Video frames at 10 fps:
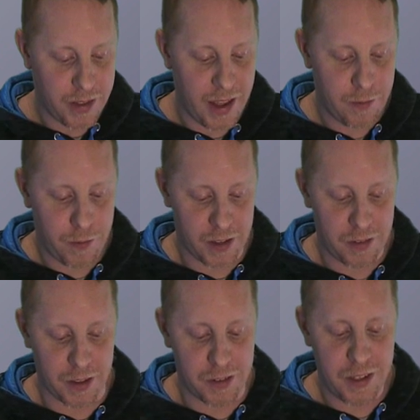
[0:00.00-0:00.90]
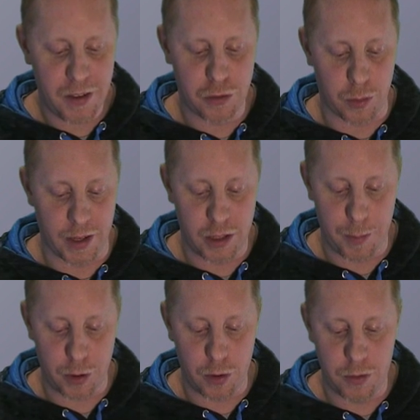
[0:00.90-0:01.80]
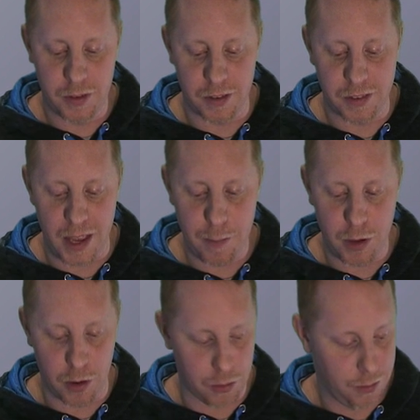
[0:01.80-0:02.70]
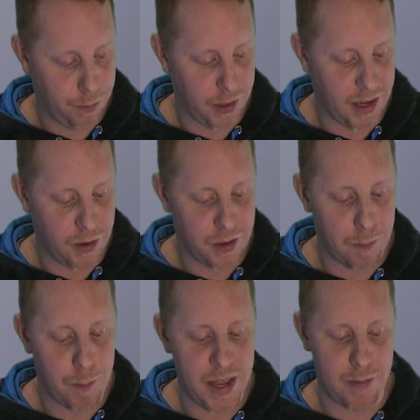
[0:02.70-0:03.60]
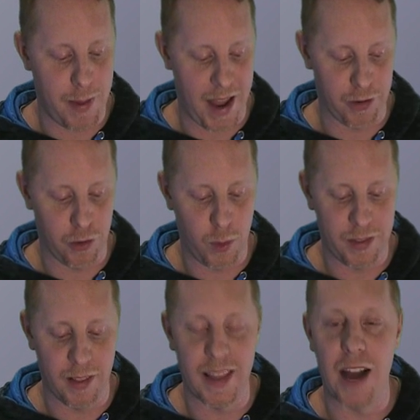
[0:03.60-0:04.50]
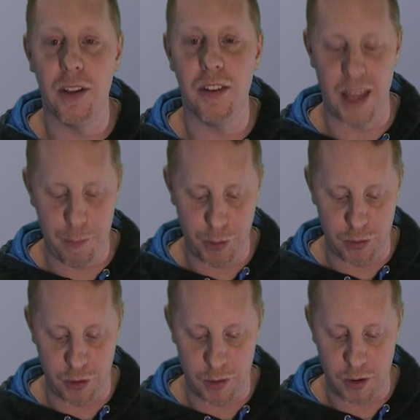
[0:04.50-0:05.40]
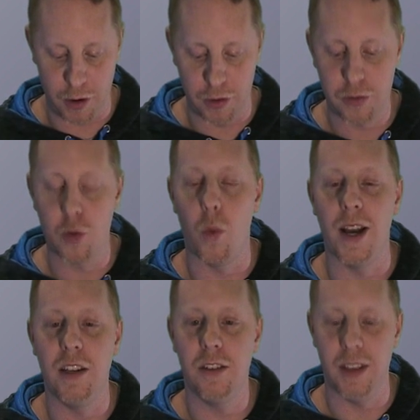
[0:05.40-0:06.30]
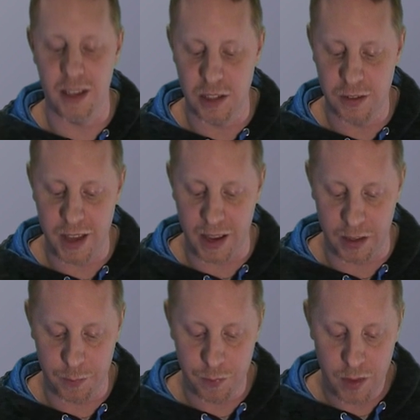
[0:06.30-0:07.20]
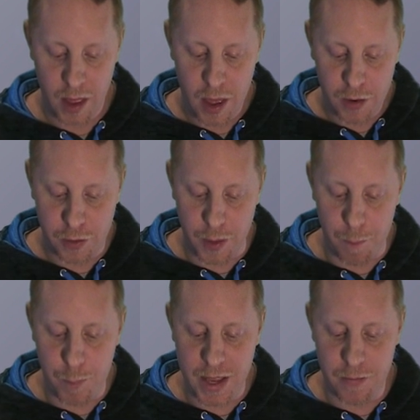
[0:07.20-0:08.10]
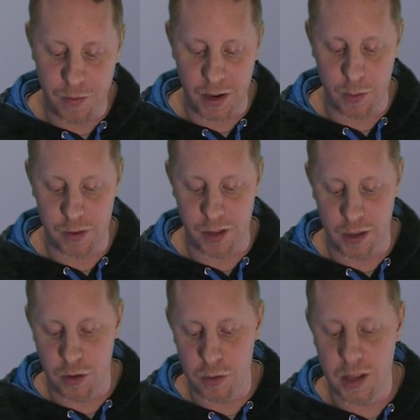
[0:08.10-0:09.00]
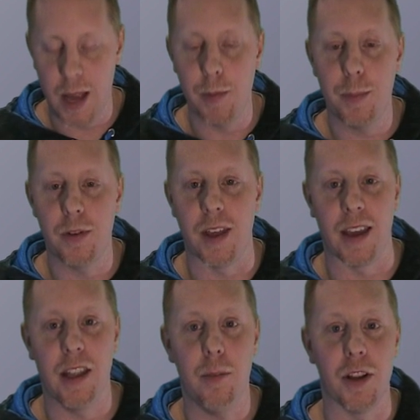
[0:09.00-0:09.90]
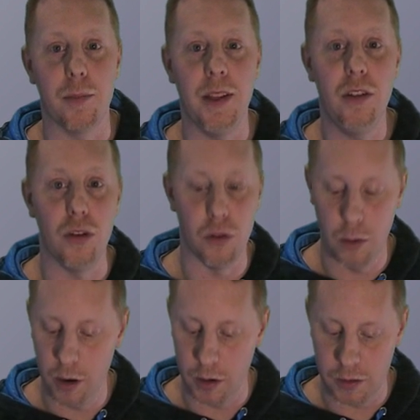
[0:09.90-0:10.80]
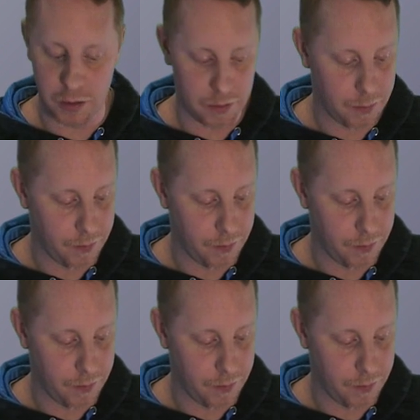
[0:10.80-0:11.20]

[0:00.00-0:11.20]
then frets the sixth string to produce the same tone, but here's a beat pattern where the loudest amplitude occurs twice each second so the beat frequency two times per second must be 2 hertz.